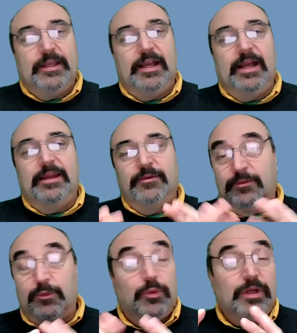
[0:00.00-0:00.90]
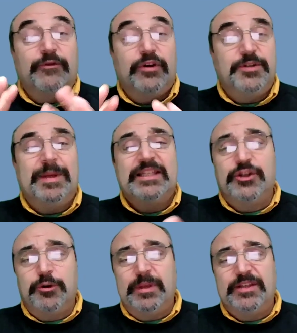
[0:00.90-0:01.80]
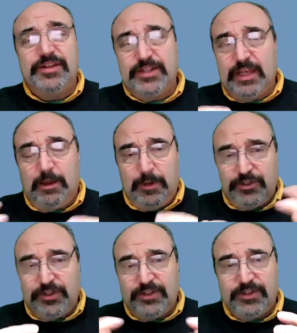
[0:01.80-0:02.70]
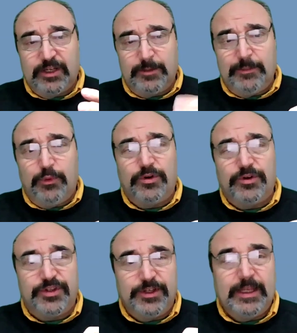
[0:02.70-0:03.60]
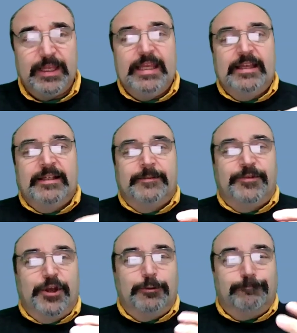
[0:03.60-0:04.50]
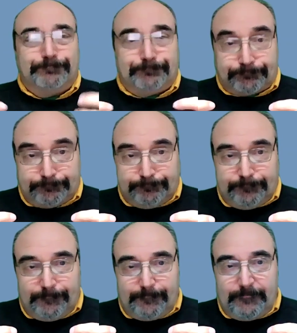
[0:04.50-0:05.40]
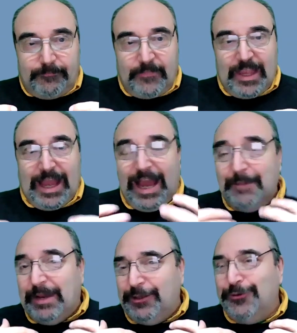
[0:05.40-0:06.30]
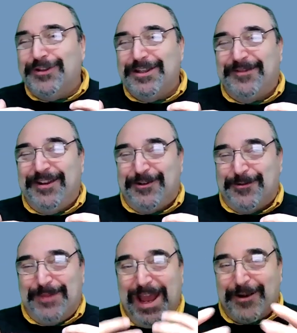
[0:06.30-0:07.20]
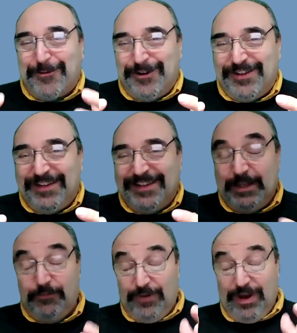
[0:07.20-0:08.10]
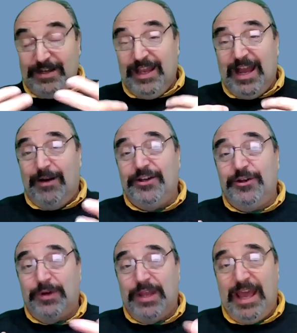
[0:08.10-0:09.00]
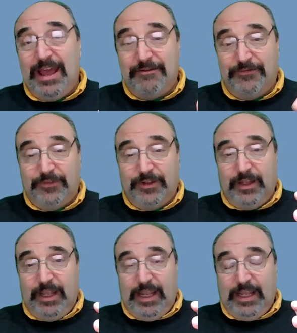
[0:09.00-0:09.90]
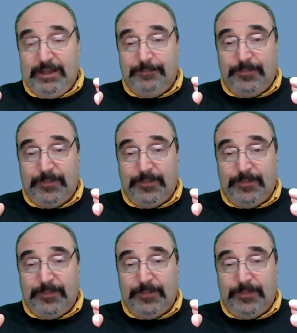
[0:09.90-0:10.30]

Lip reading: on whatever. It depends on your business, how much this is going to be important to you. So I might use this feature backwards. See, right now, I don't have a